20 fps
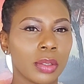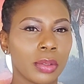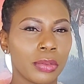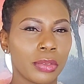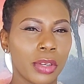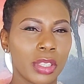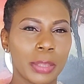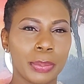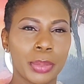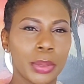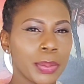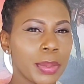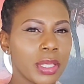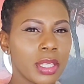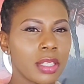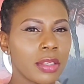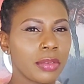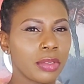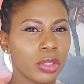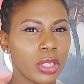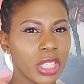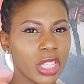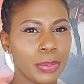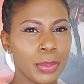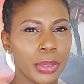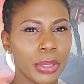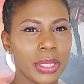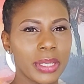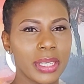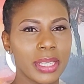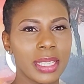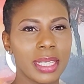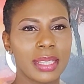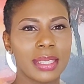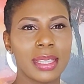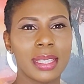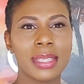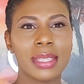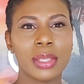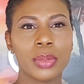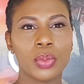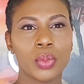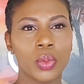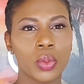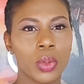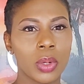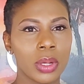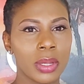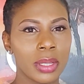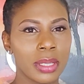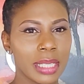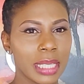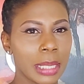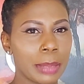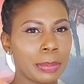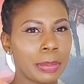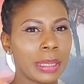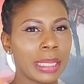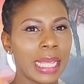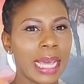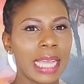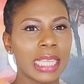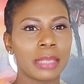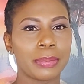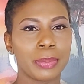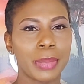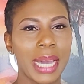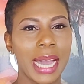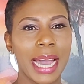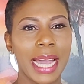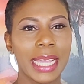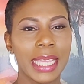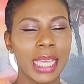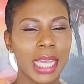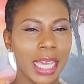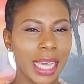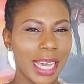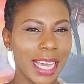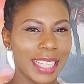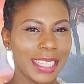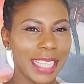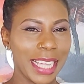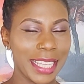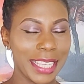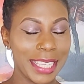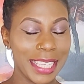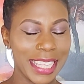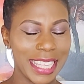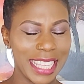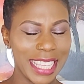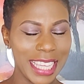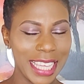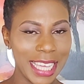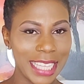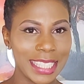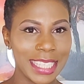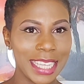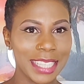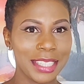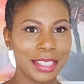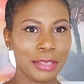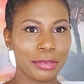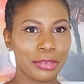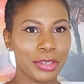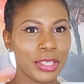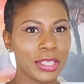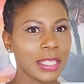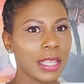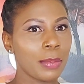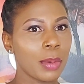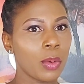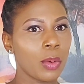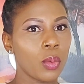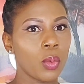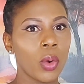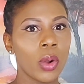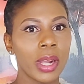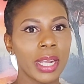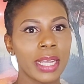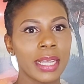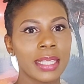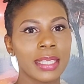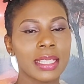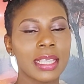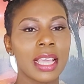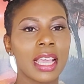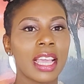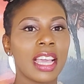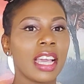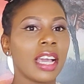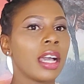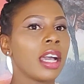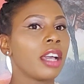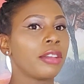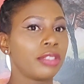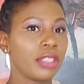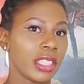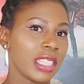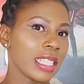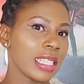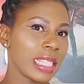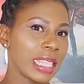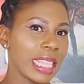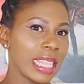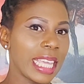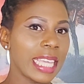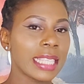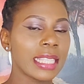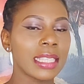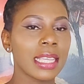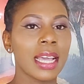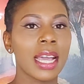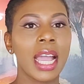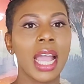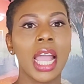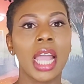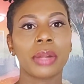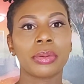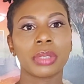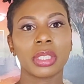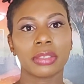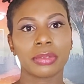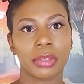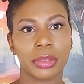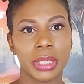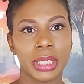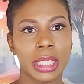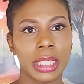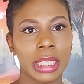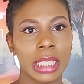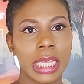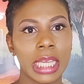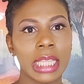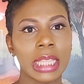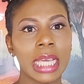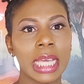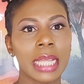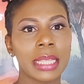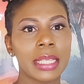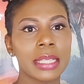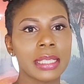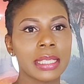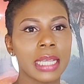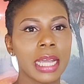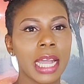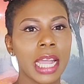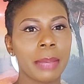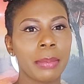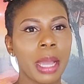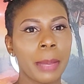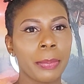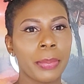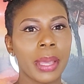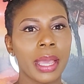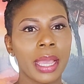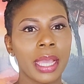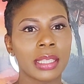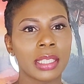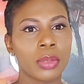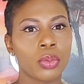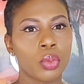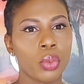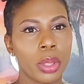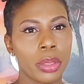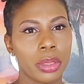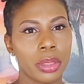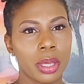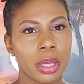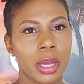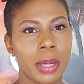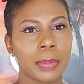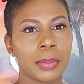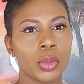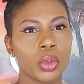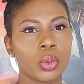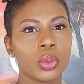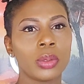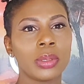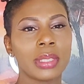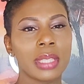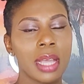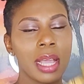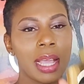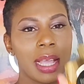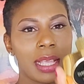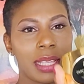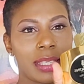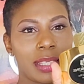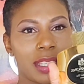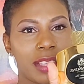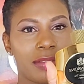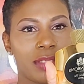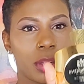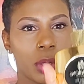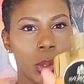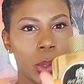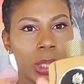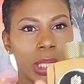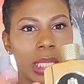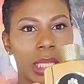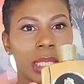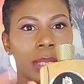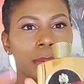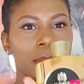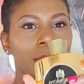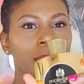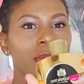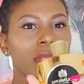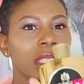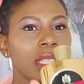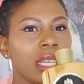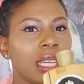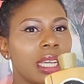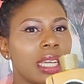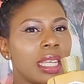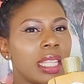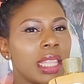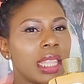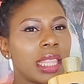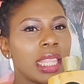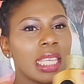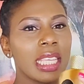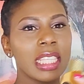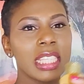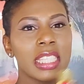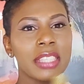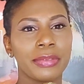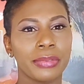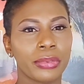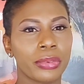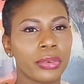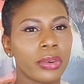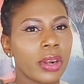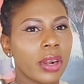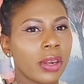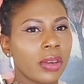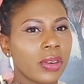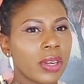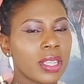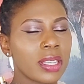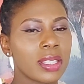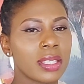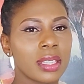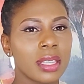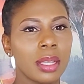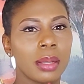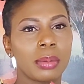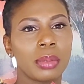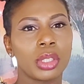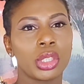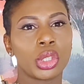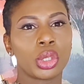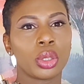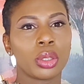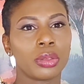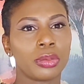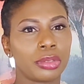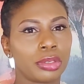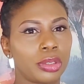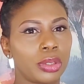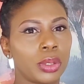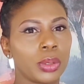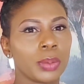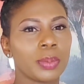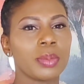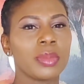For the purposes of transparency, this was a blind buy, and I hated it the first time I wore it. A few days later, I reached for it again, and this time I paired it with Oud Save the Queen. This fragrance shone through.